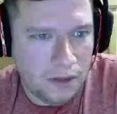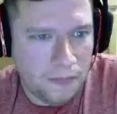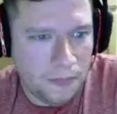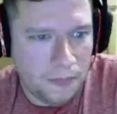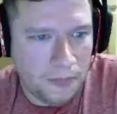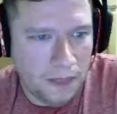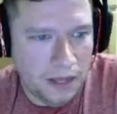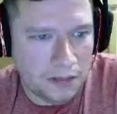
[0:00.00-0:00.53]

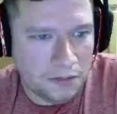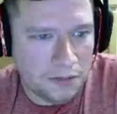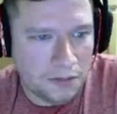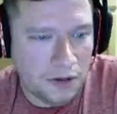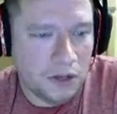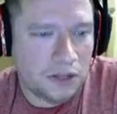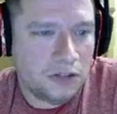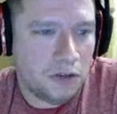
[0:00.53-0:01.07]
It has
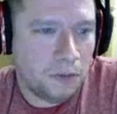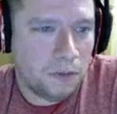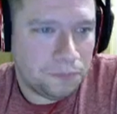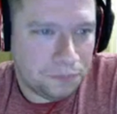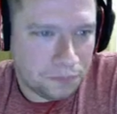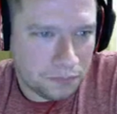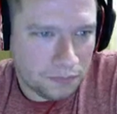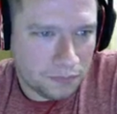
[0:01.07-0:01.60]
okay, so
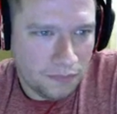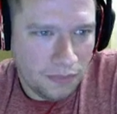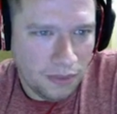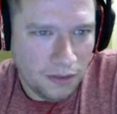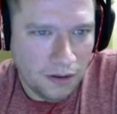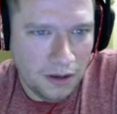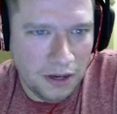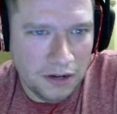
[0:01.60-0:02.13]

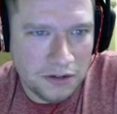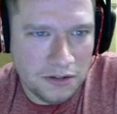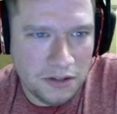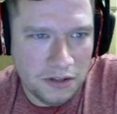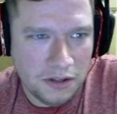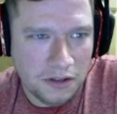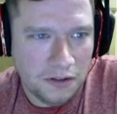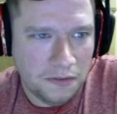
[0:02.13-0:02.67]
here's
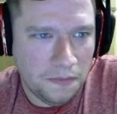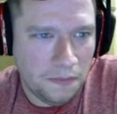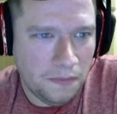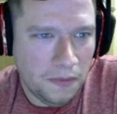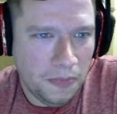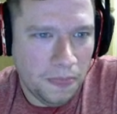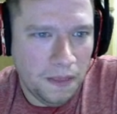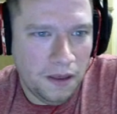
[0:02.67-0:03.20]
the
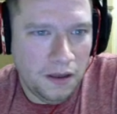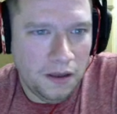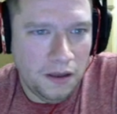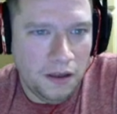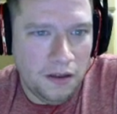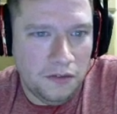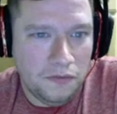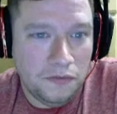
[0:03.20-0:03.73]

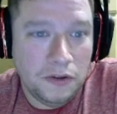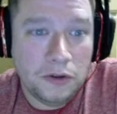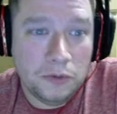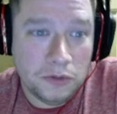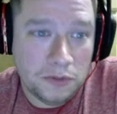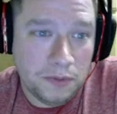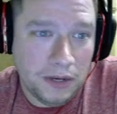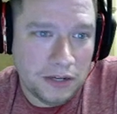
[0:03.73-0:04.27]
vehicle
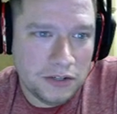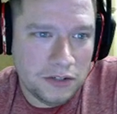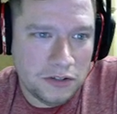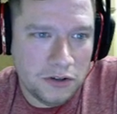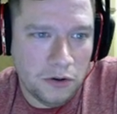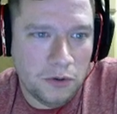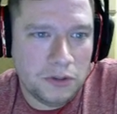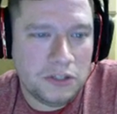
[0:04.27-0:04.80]
specs.
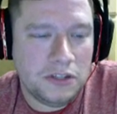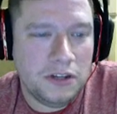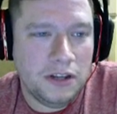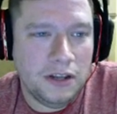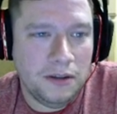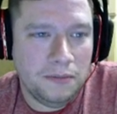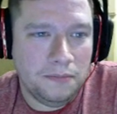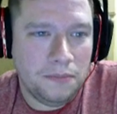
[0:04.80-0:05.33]
So it's
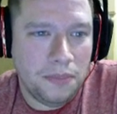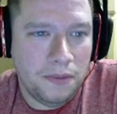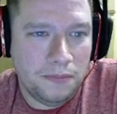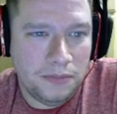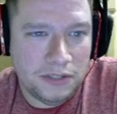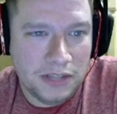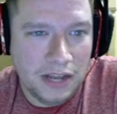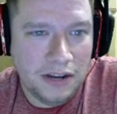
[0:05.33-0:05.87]

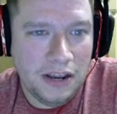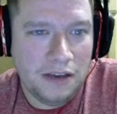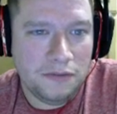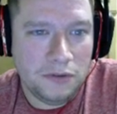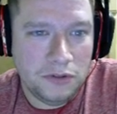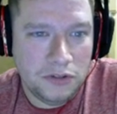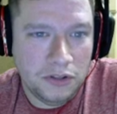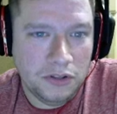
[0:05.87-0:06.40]
designed to have the
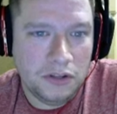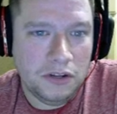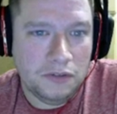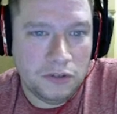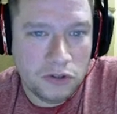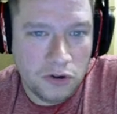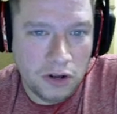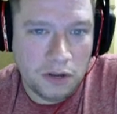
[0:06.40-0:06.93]
utility of a
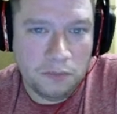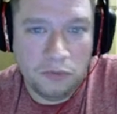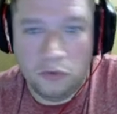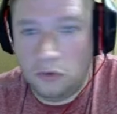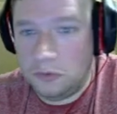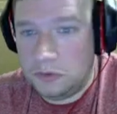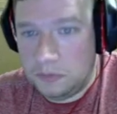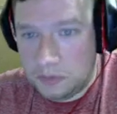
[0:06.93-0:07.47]
truck and
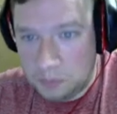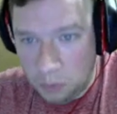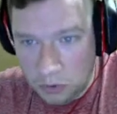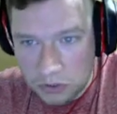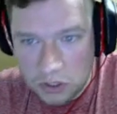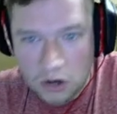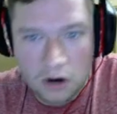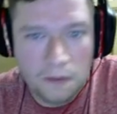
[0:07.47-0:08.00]
performance of a sports
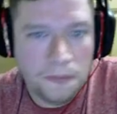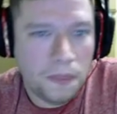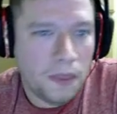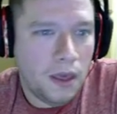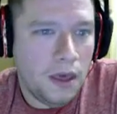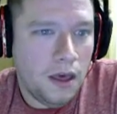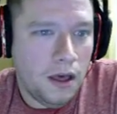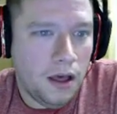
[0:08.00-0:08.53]
car.
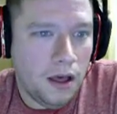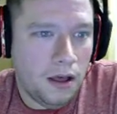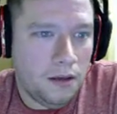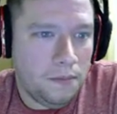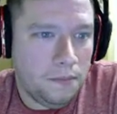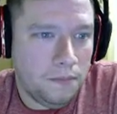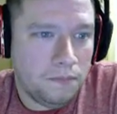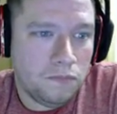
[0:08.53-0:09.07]

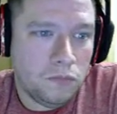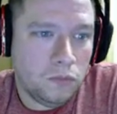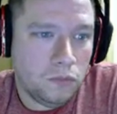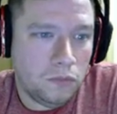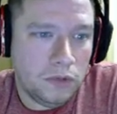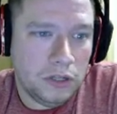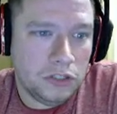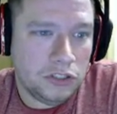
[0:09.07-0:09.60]
And
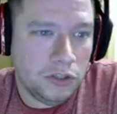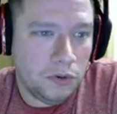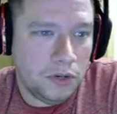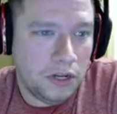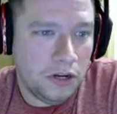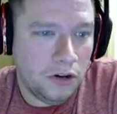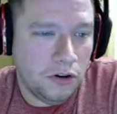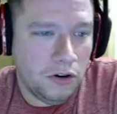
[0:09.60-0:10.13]
shown
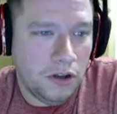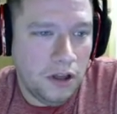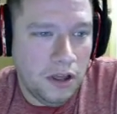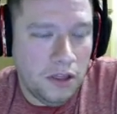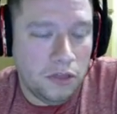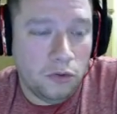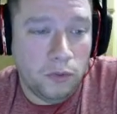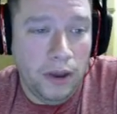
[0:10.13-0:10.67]
here,
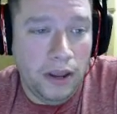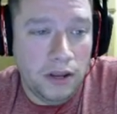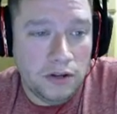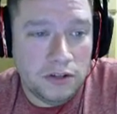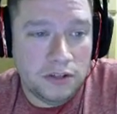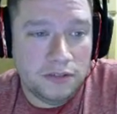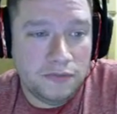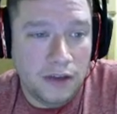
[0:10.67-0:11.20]
the range
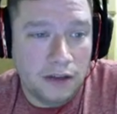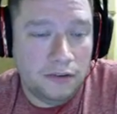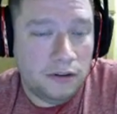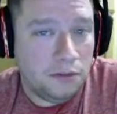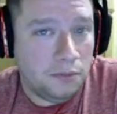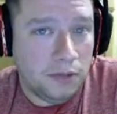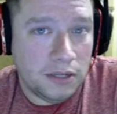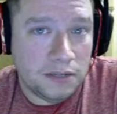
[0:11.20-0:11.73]
is 500
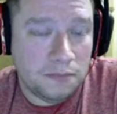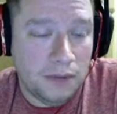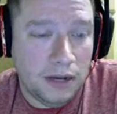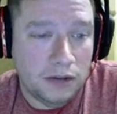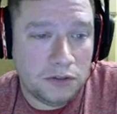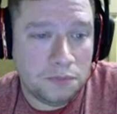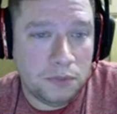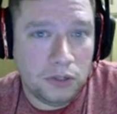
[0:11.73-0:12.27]
plus
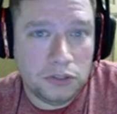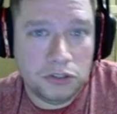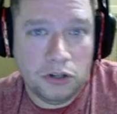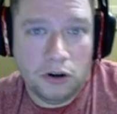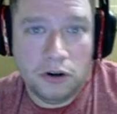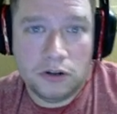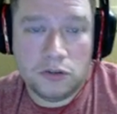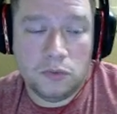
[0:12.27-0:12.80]
miles per
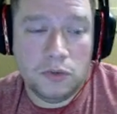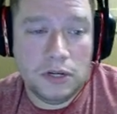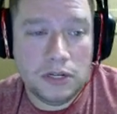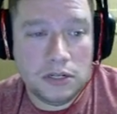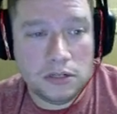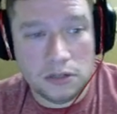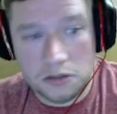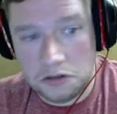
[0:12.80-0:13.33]
charge,
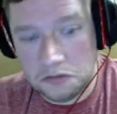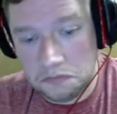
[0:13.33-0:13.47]
which,